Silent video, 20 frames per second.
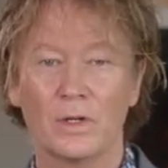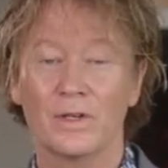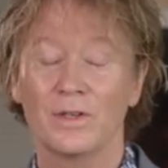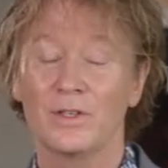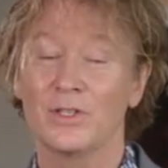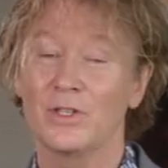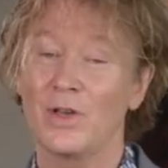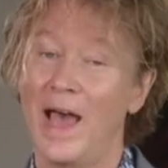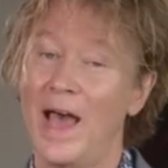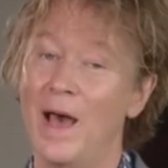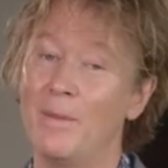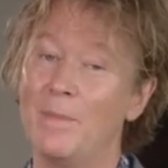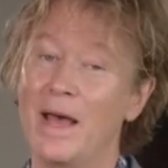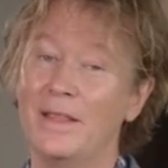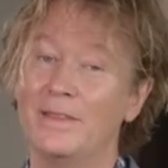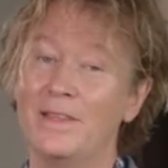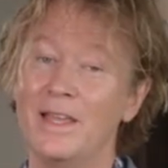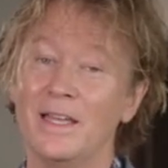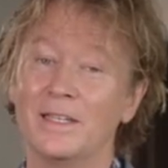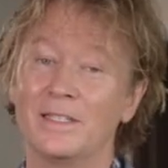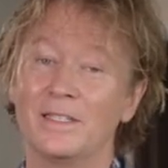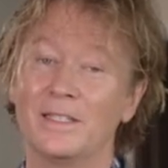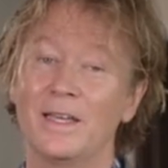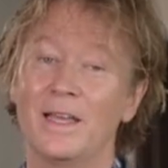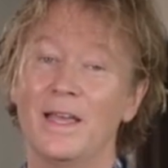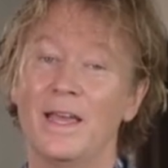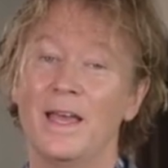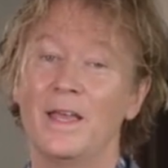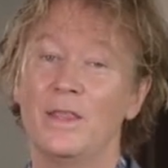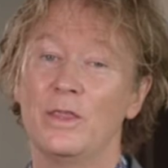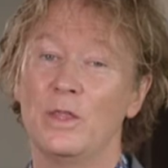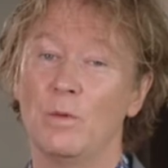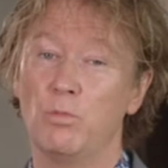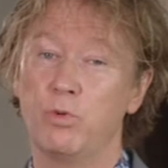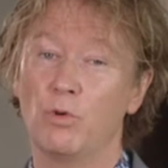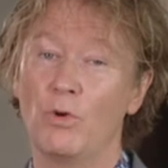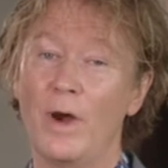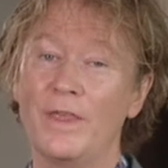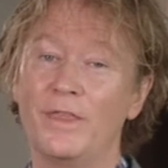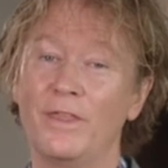So, how about this? The
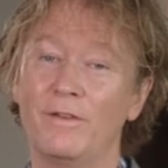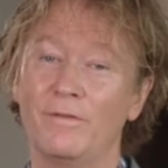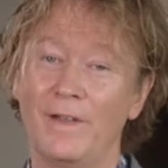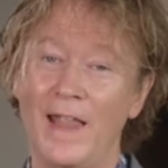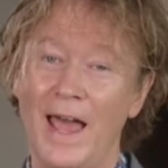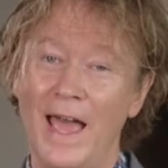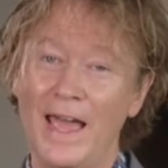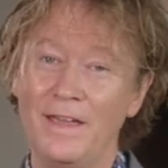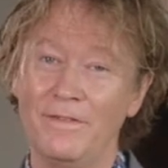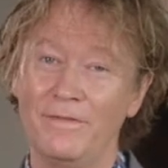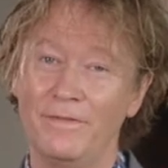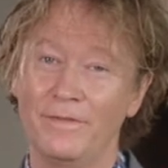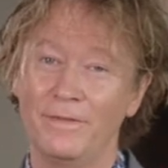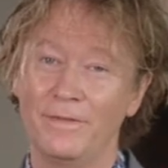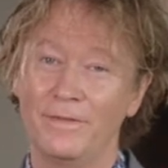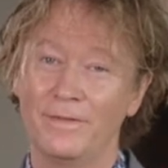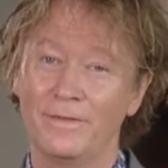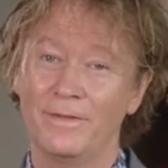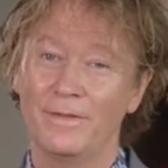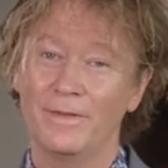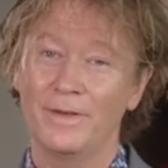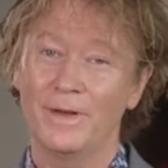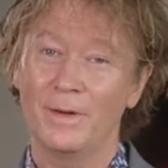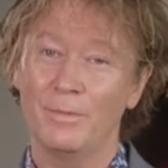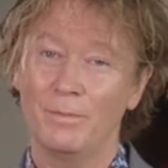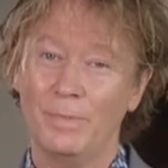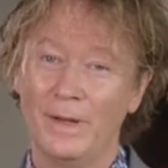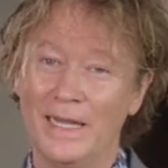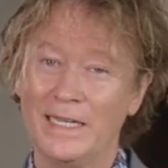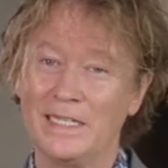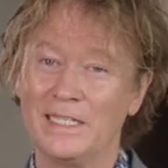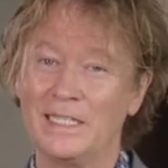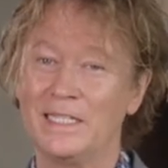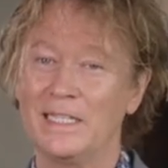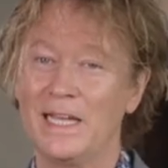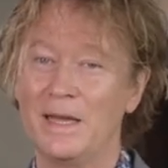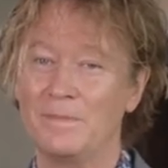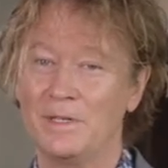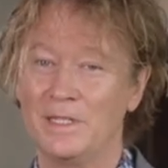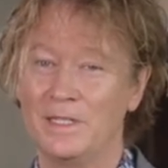breath of life plus
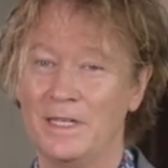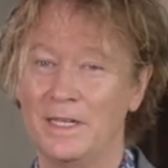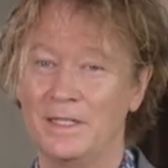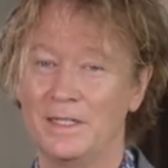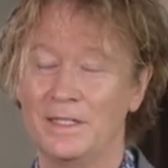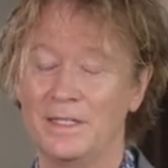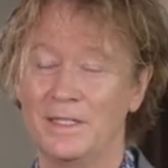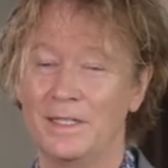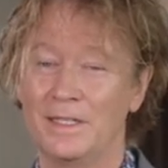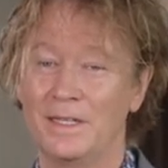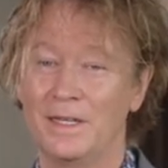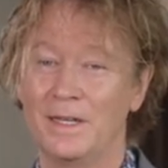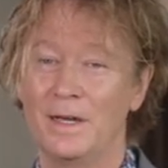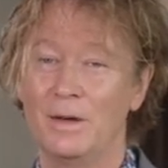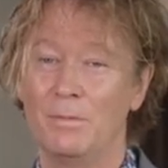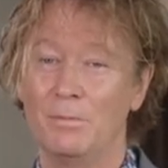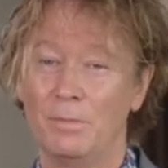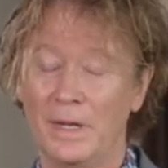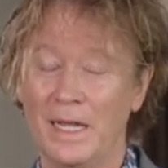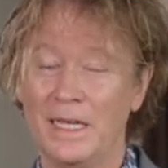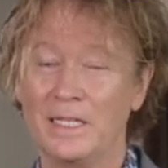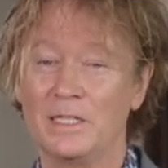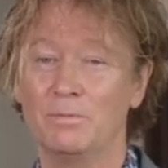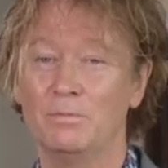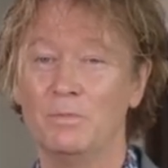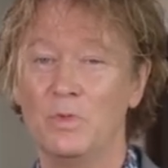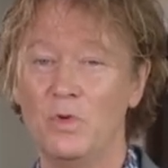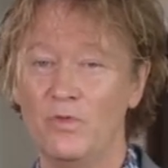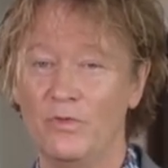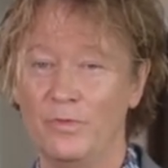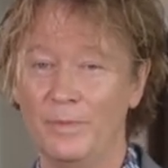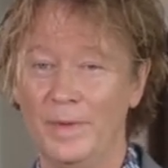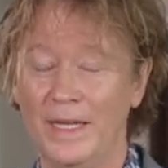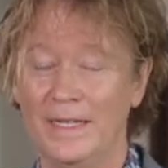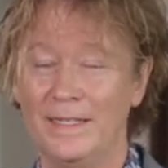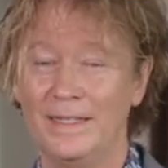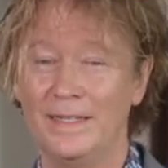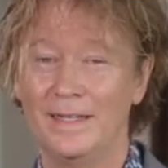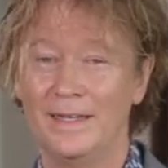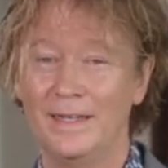substance plus
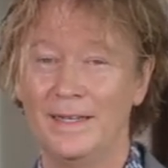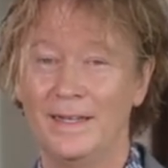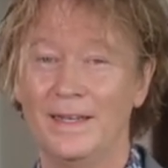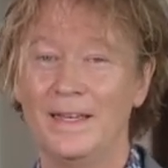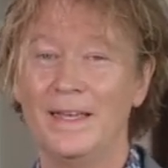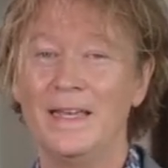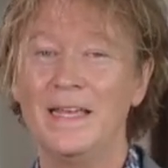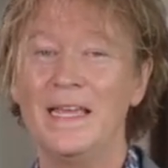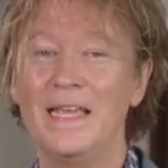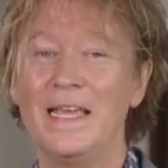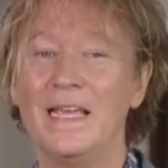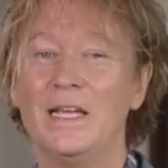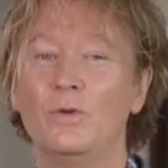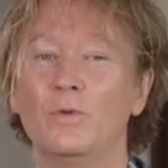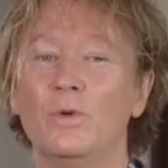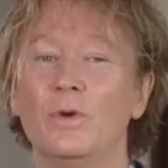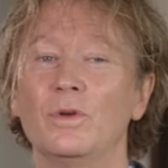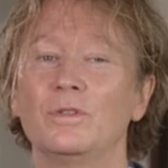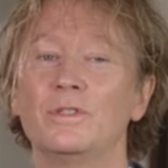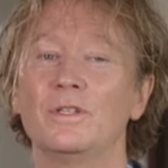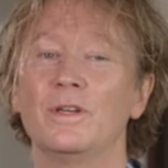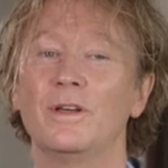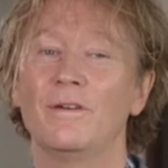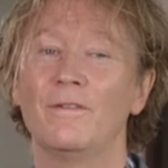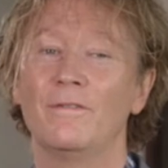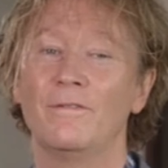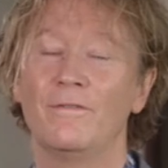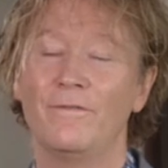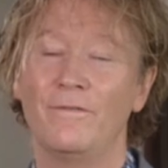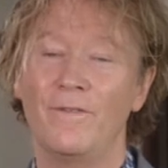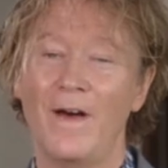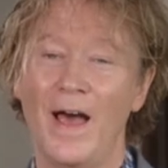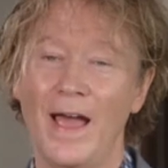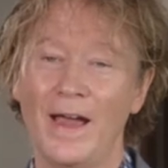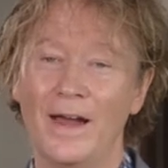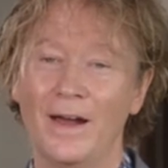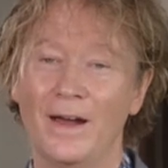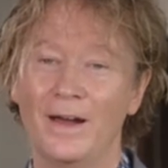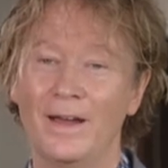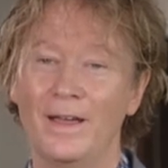movement equals
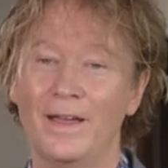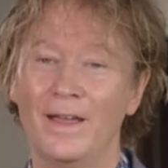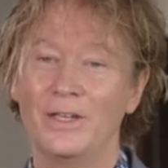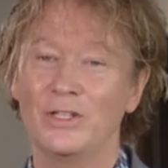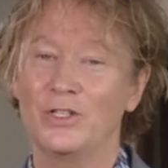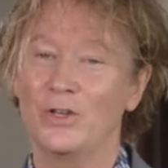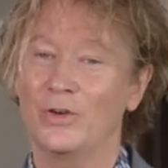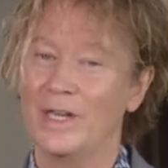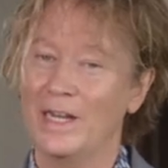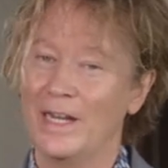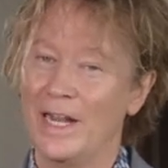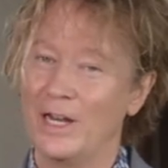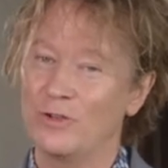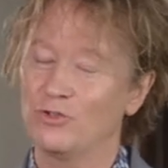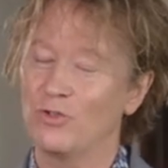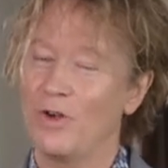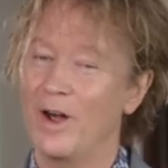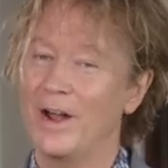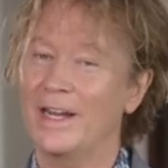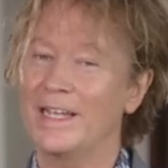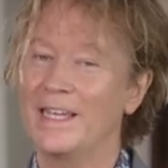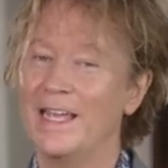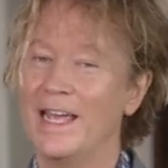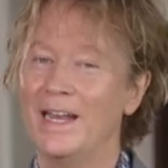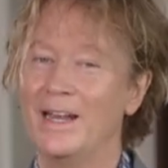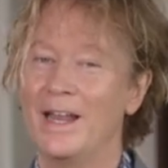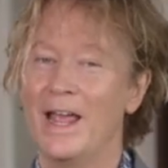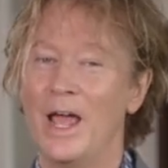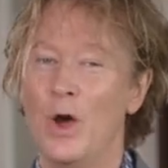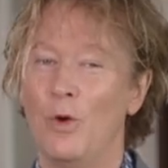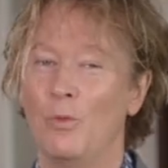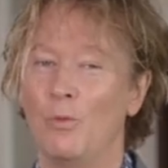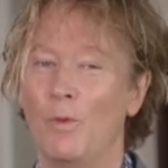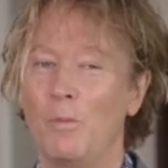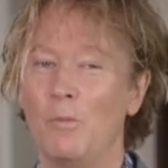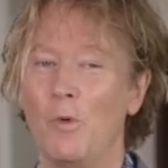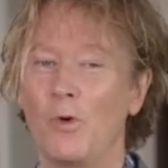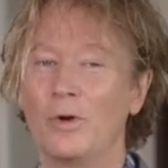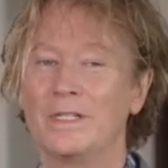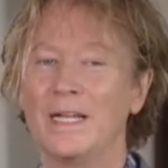fire. So, can I draw it again one
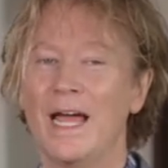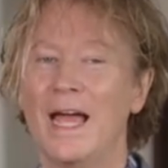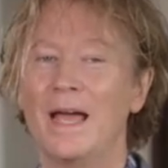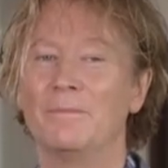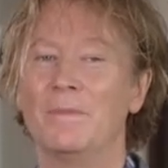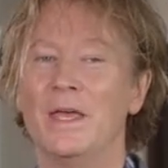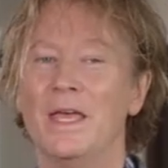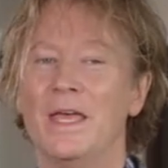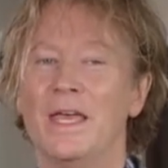more time?